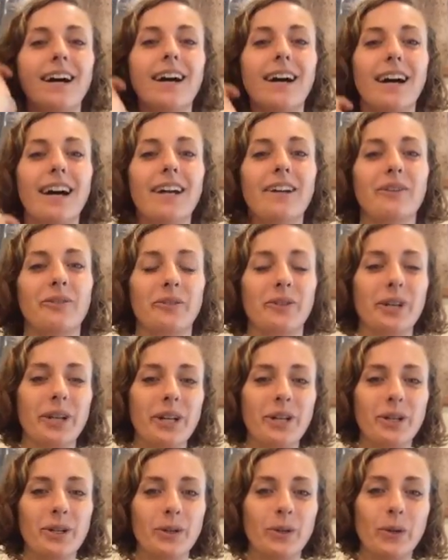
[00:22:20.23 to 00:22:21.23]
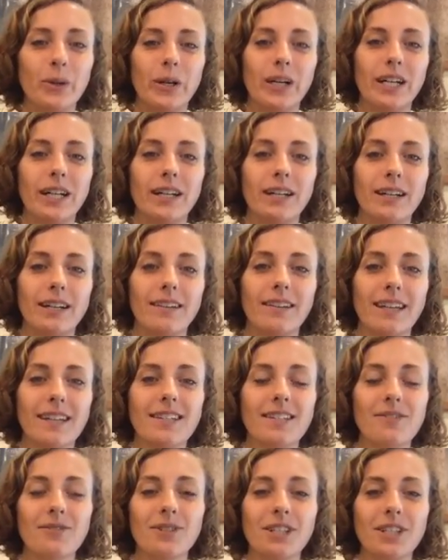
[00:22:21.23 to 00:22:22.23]
don't know.
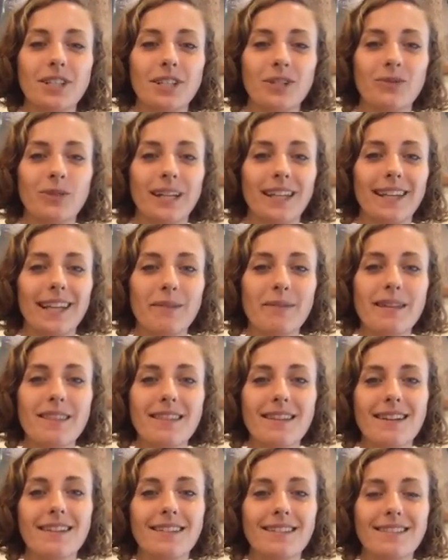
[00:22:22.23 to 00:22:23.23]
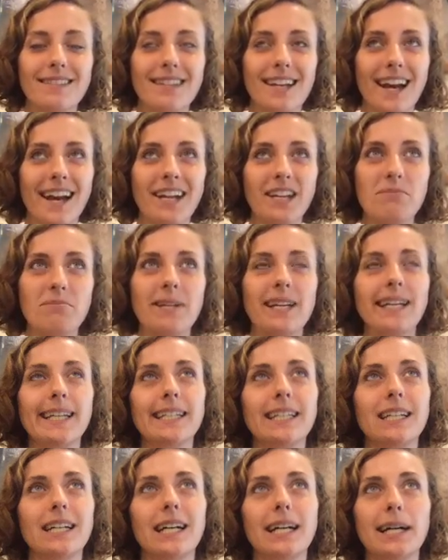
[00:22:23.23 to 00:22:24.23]
That's a really good one. Let me think a tiny bit.
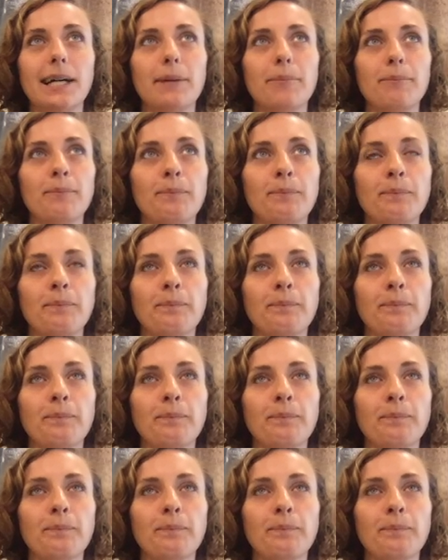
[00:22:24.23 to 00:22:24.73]
I